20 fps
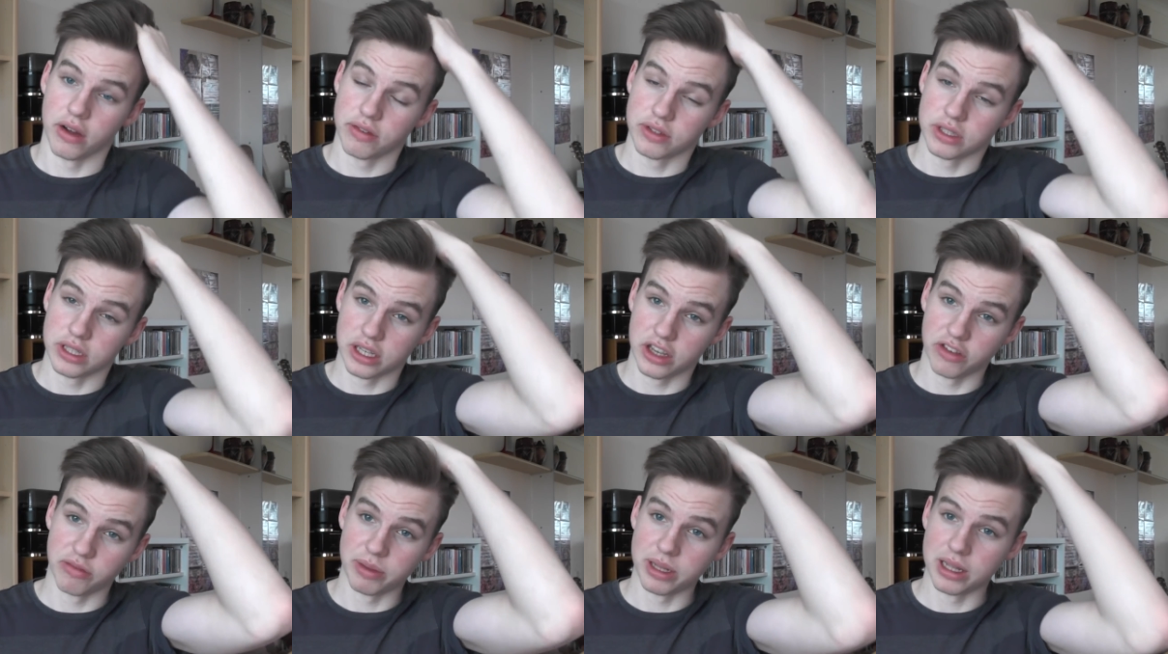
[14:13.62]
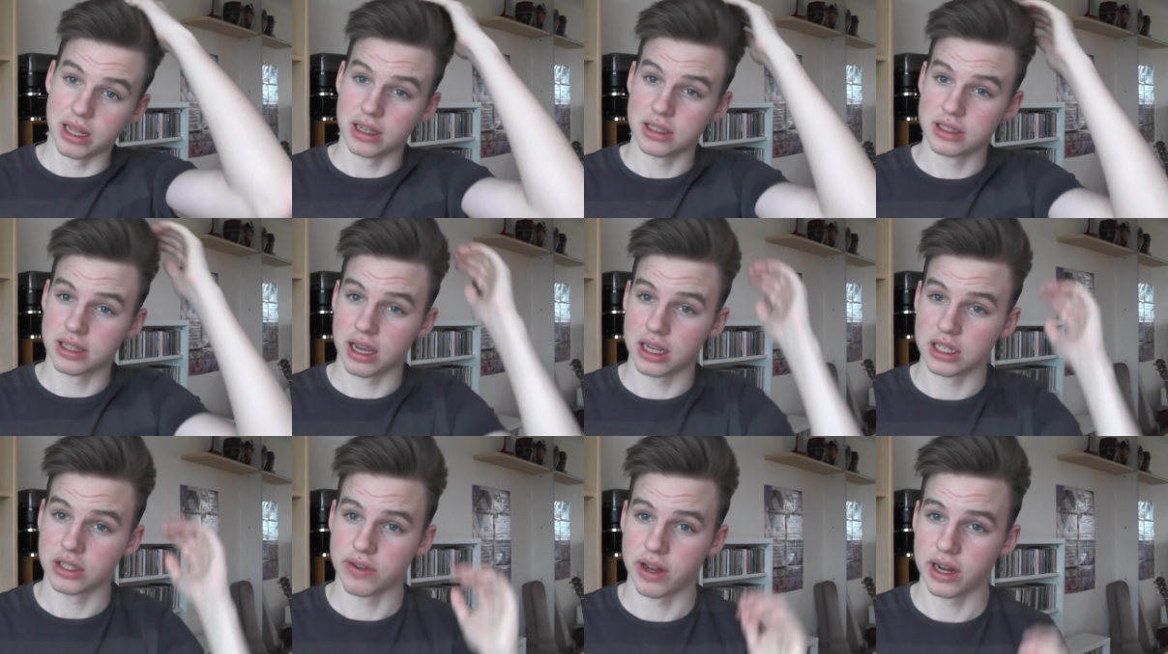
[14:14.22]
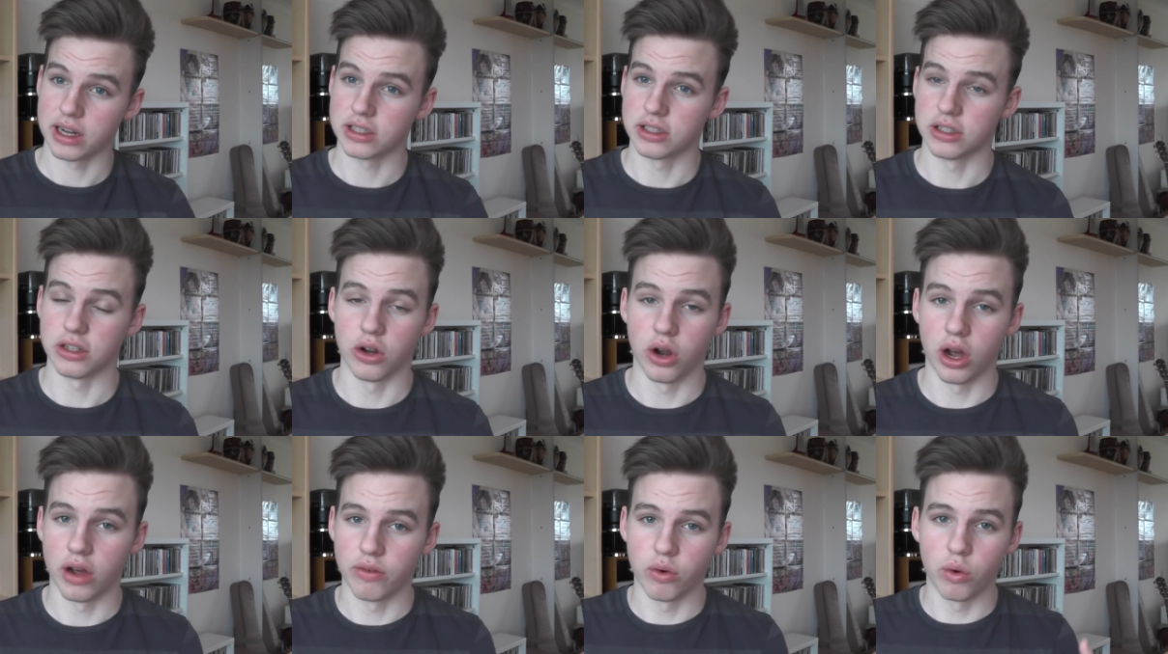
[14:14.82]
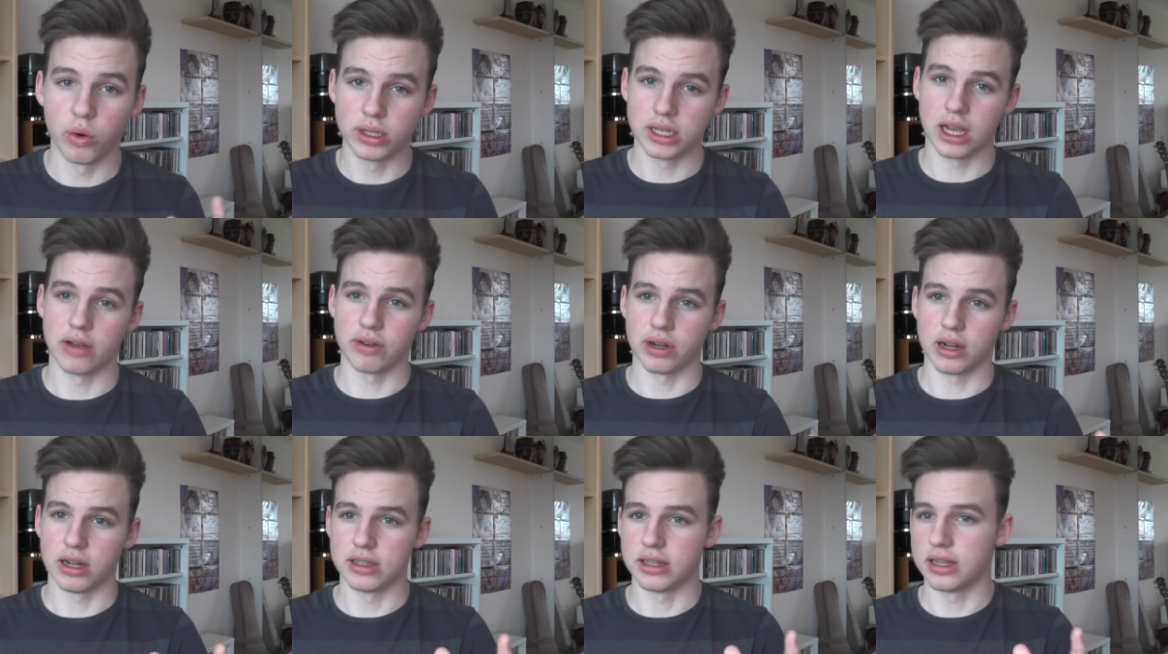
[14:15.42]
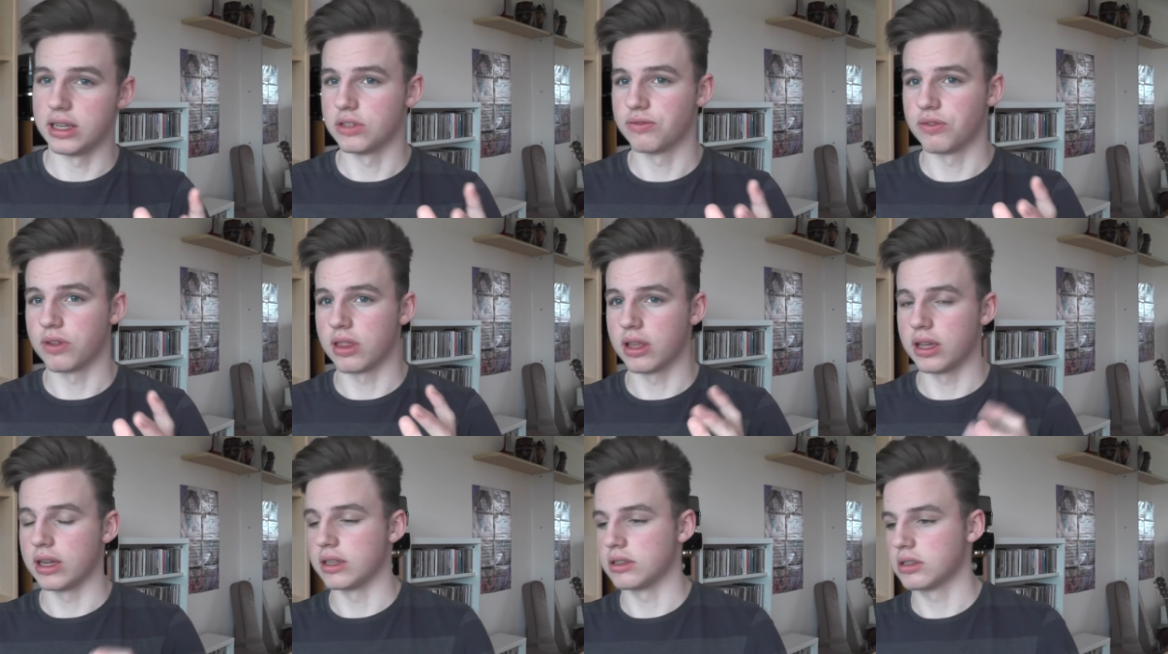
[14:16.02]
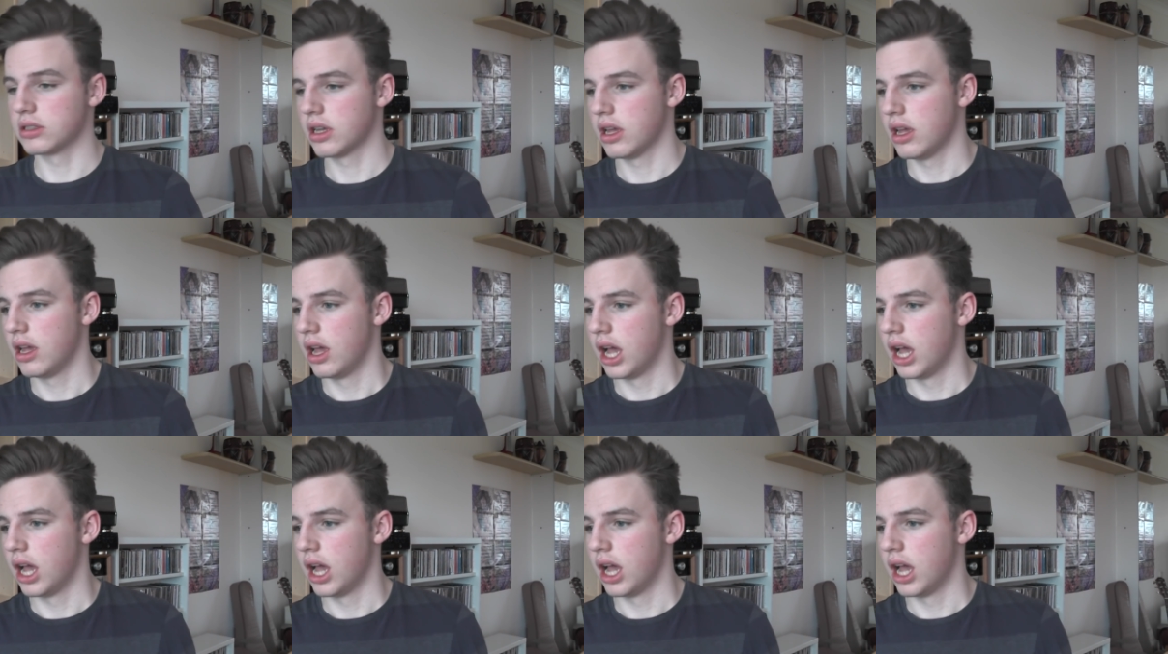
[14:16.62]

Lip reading: to give me that satisfaction. I'm always having ideas for things.